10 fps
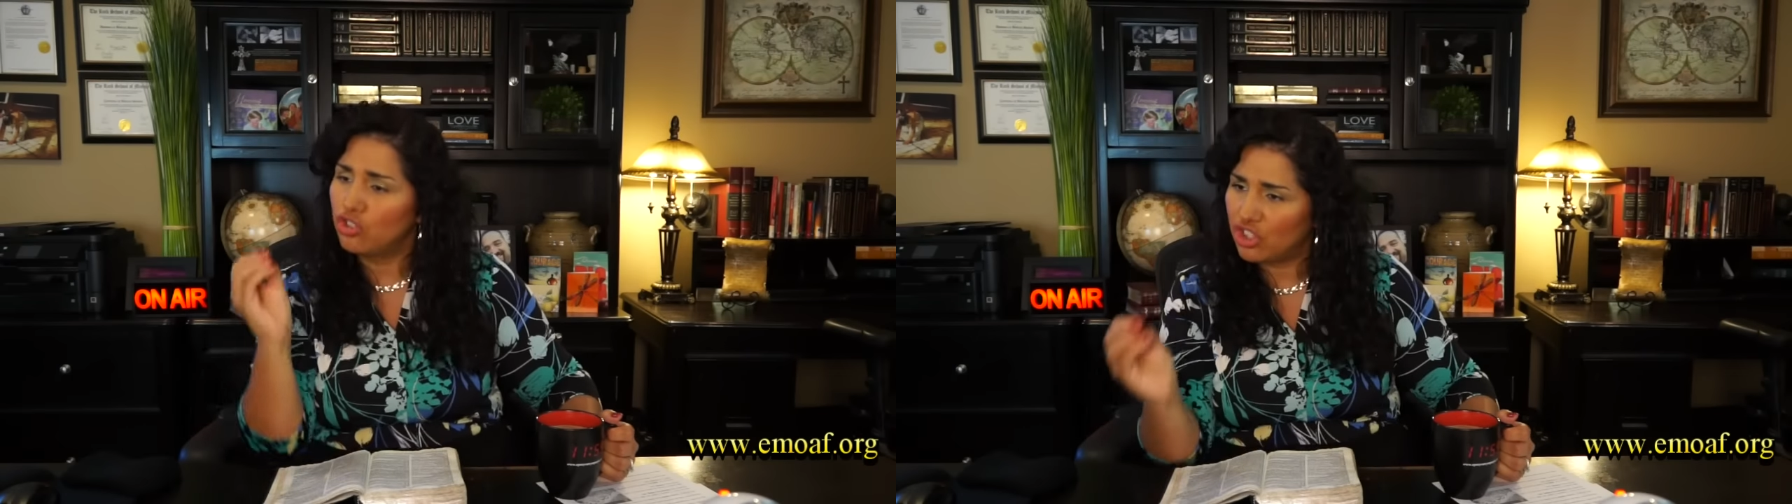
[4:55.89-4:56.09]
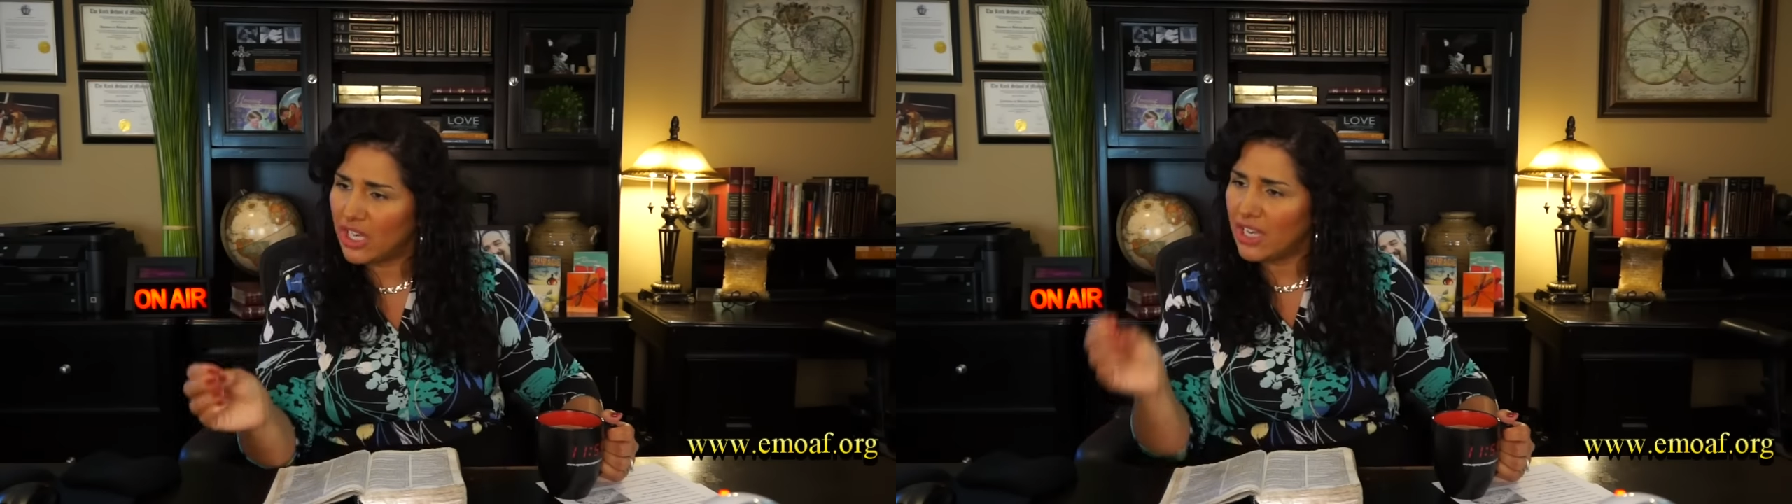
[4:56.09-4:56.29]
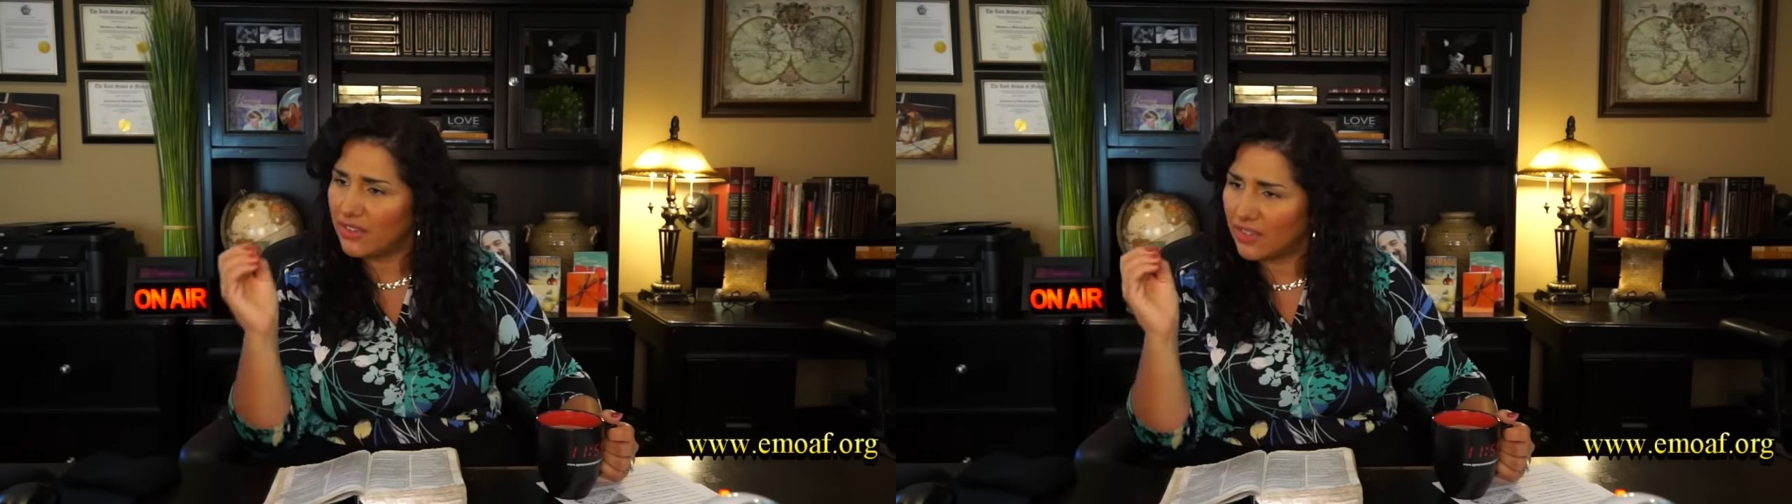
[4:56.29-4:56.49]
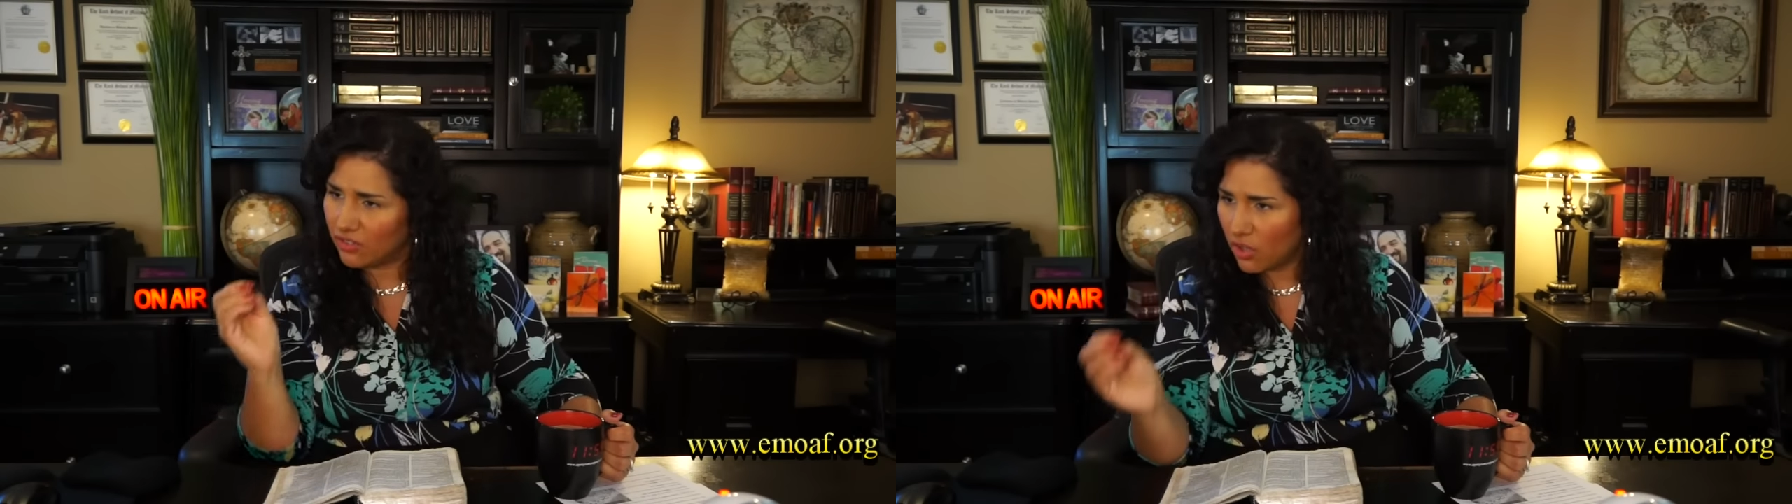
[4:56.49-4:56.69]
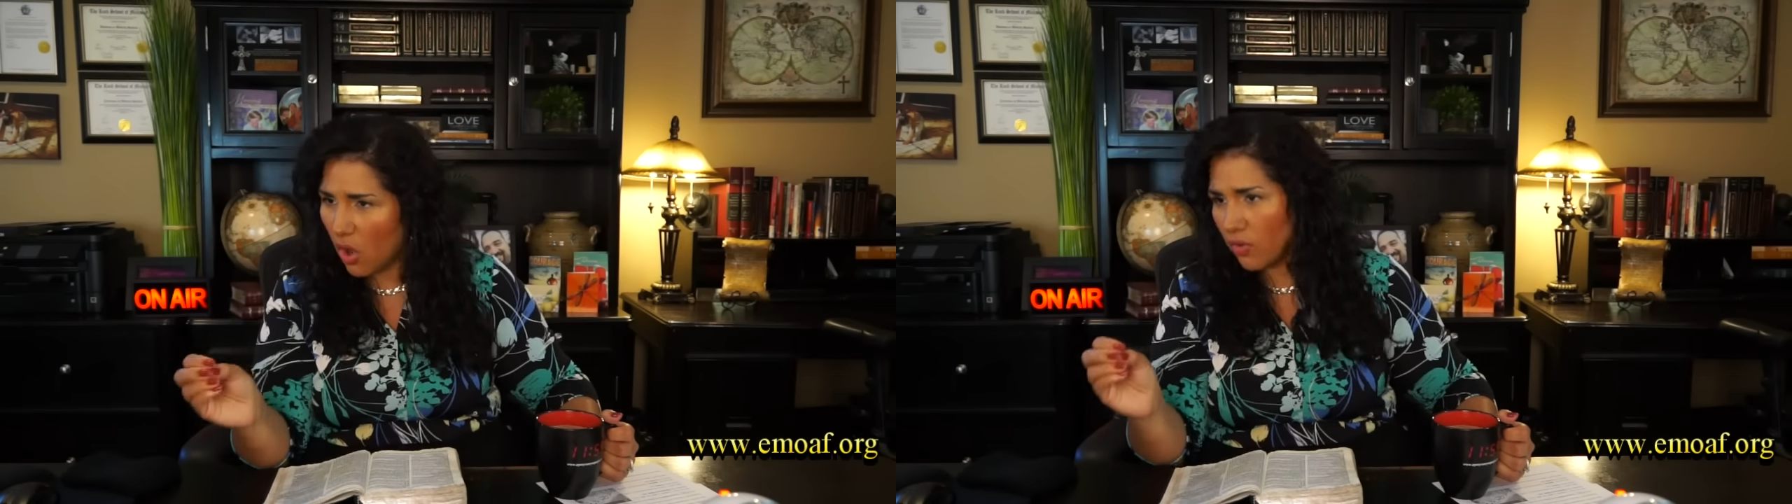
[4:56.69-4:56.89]

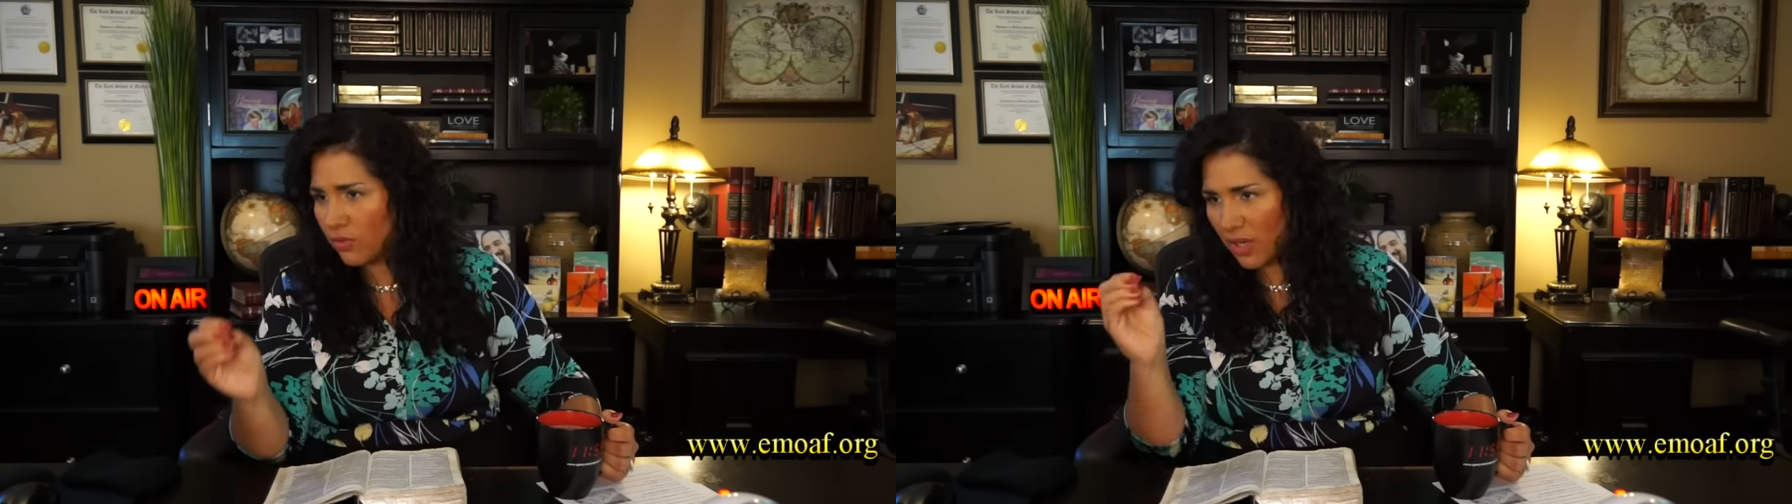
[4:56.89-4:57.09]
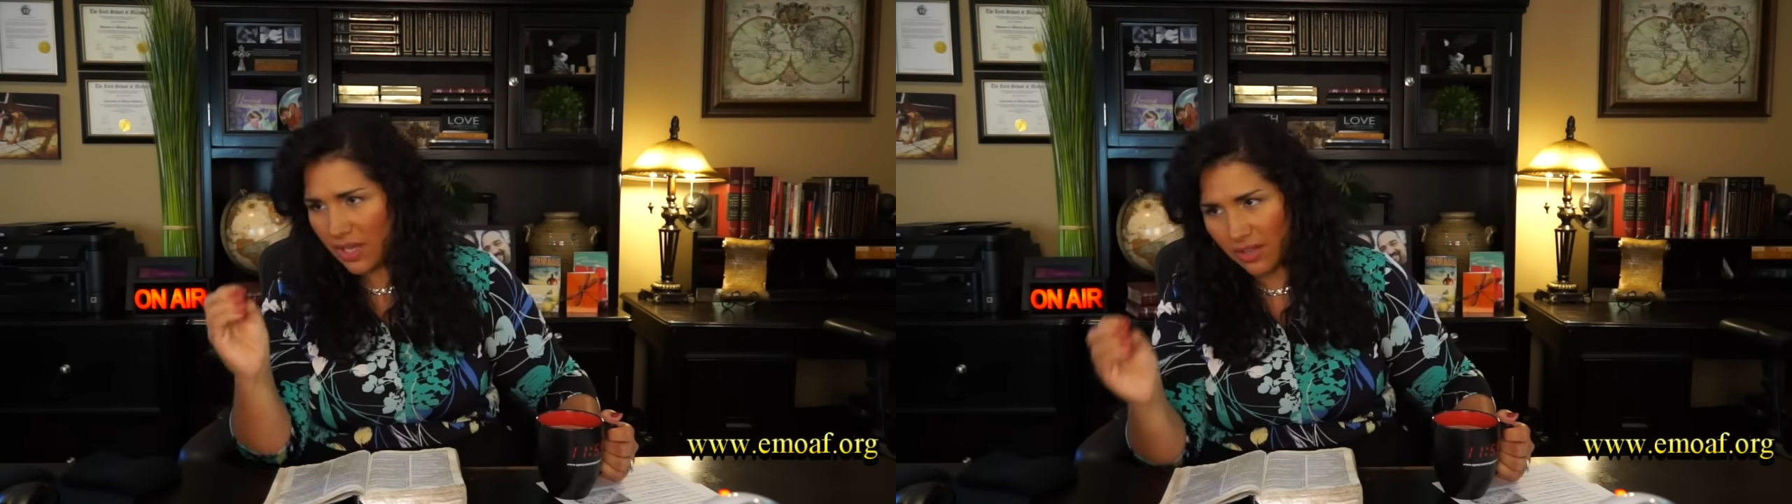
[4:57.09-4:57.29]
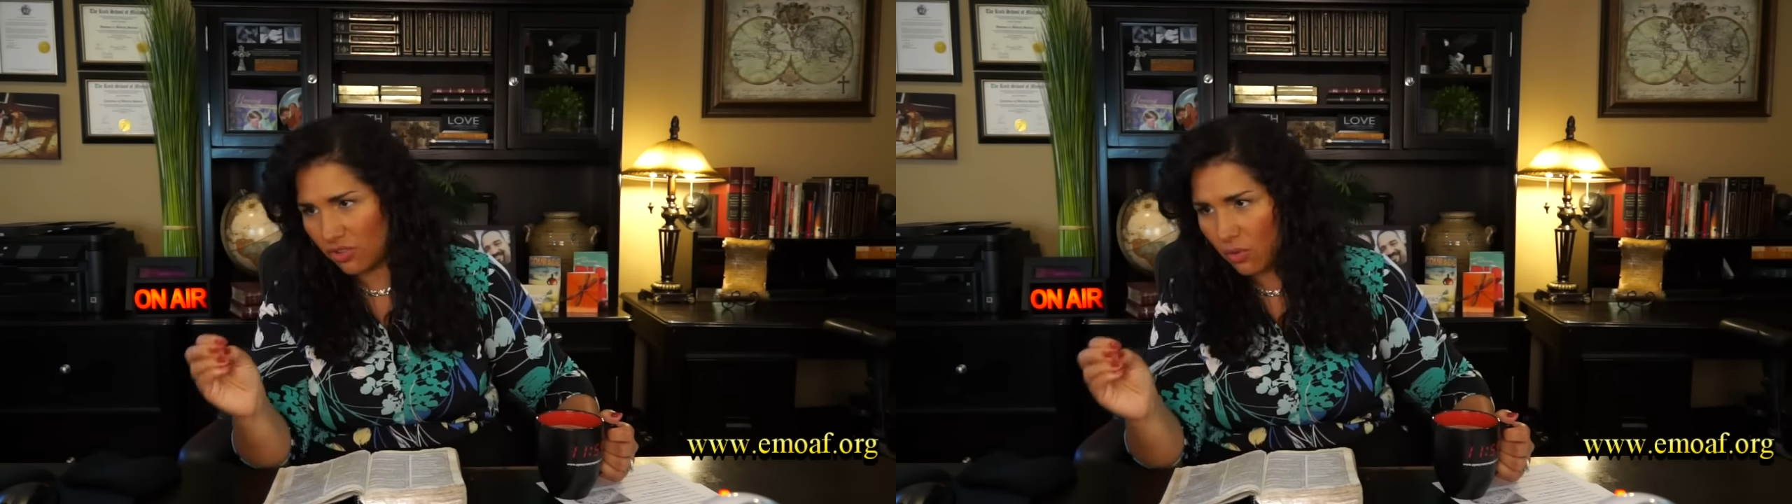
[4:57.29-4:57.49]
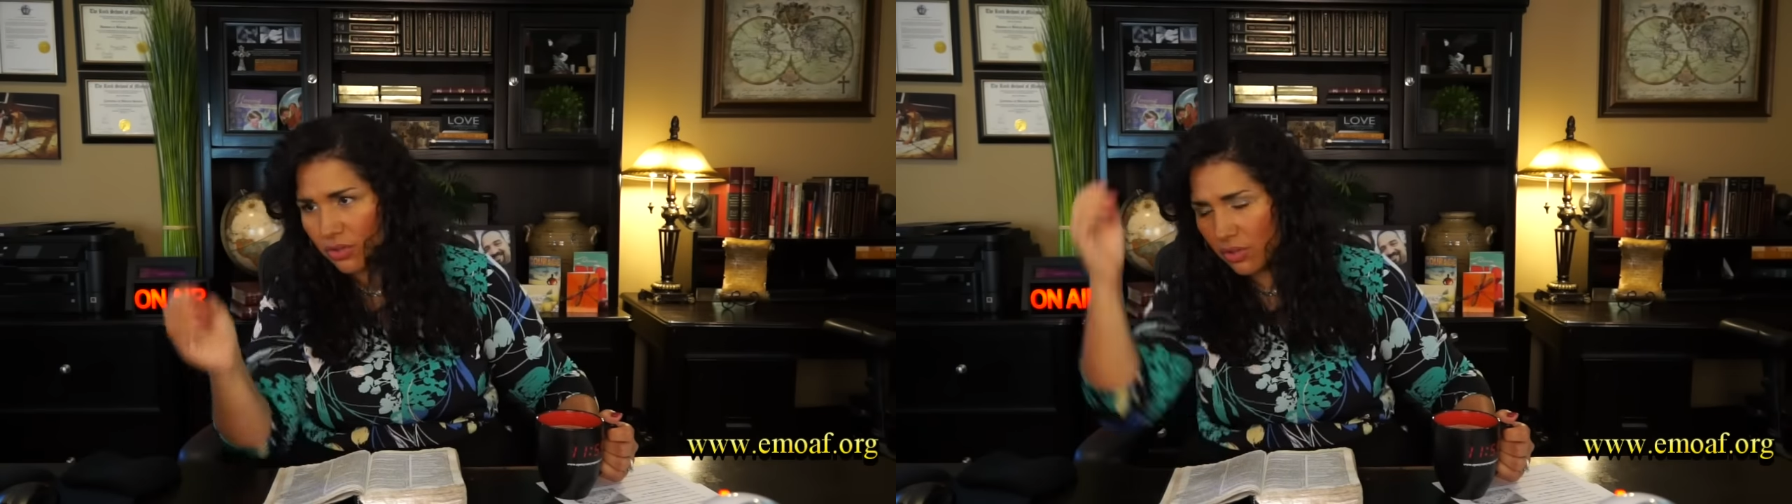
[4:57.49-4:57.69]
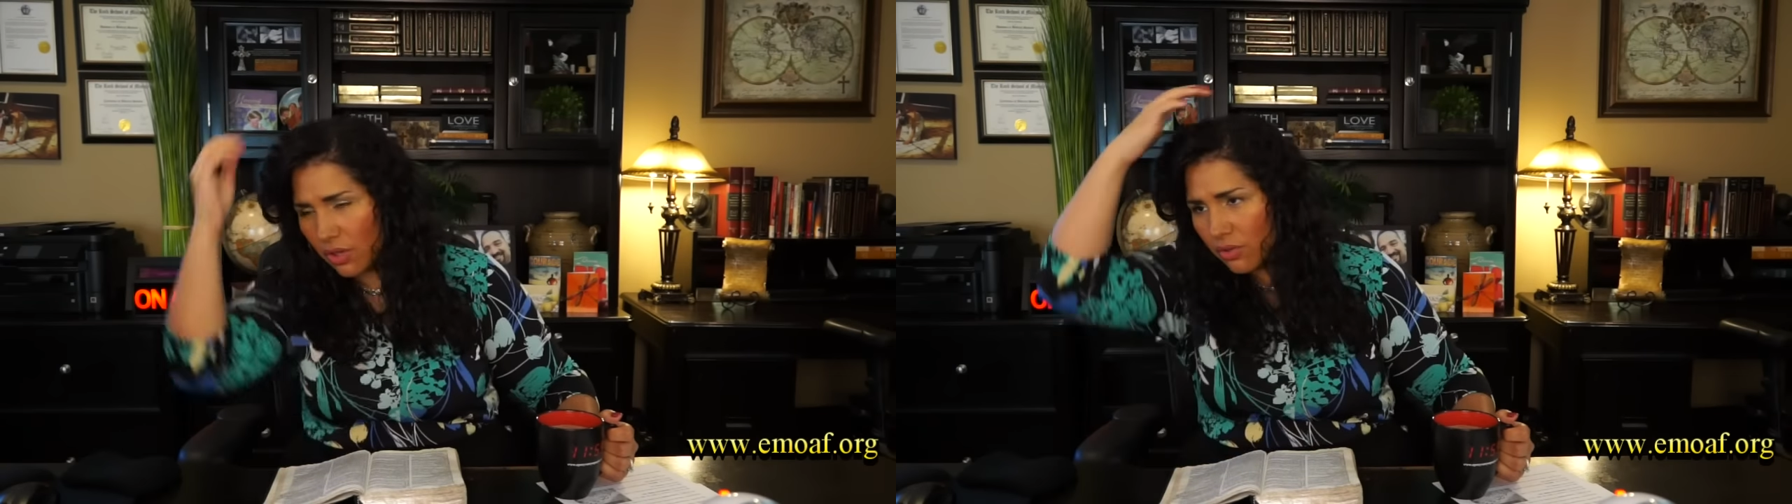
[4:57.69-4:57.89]
Jesus knows what he's
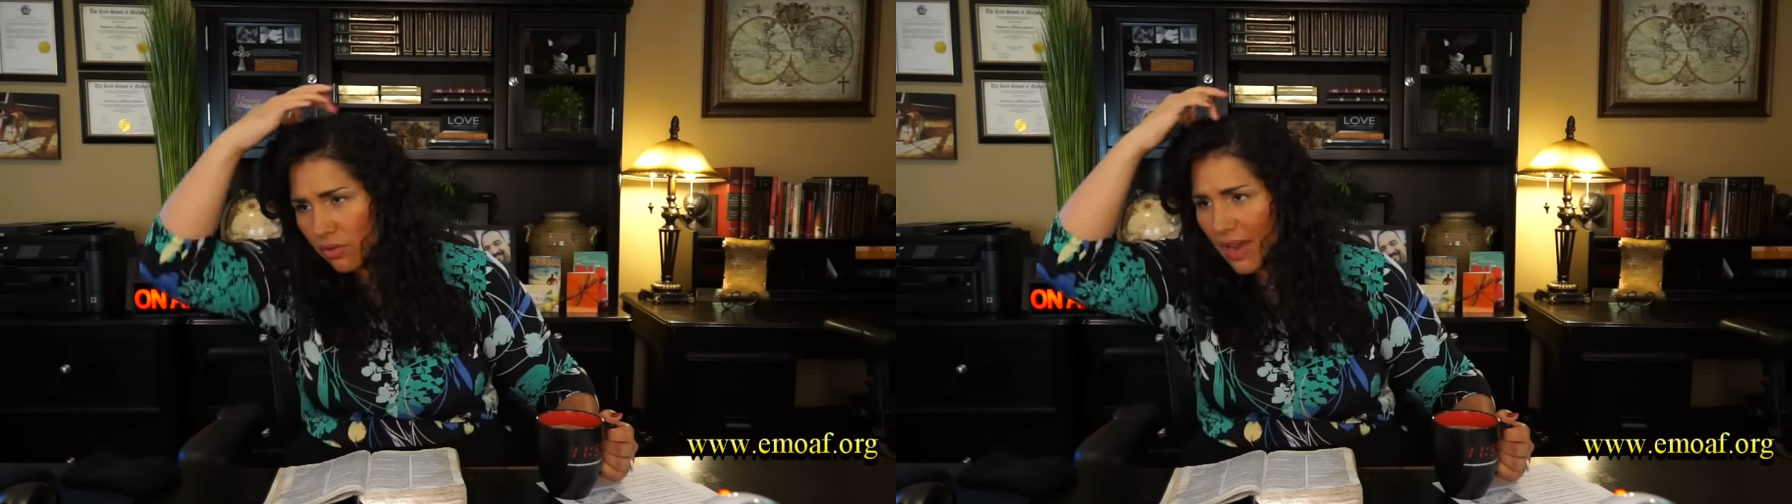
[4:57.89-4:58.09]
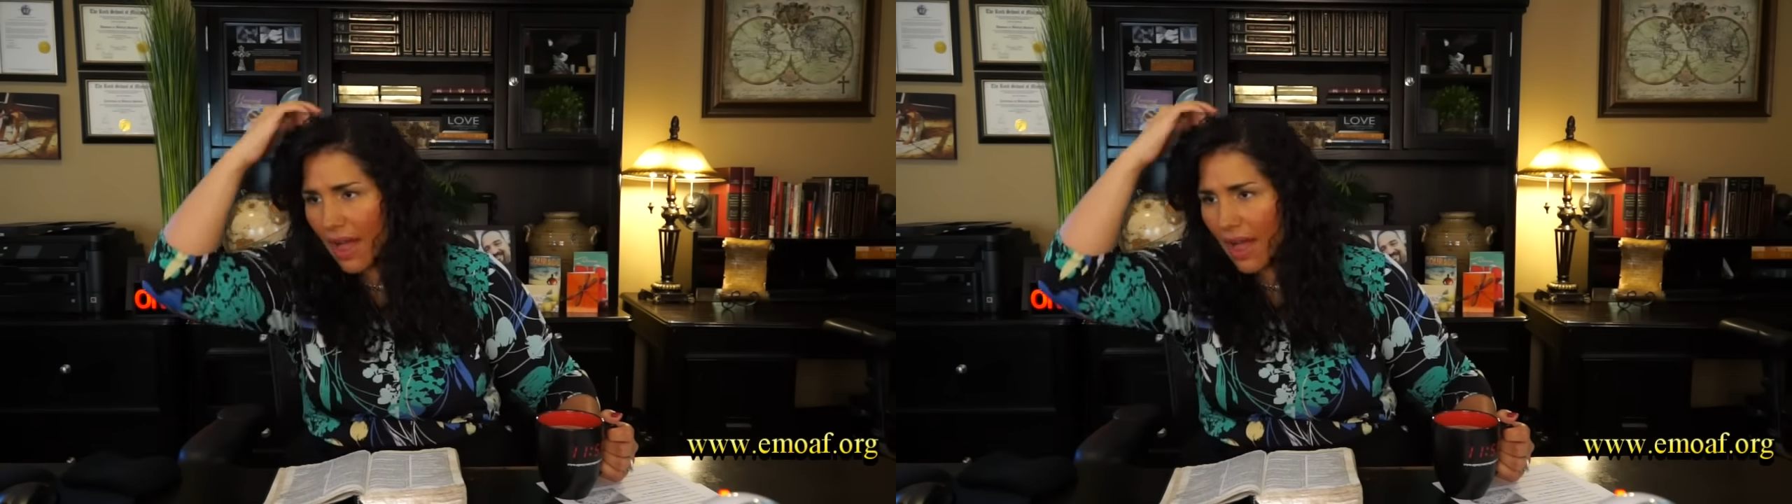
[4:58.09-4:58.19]
doing through you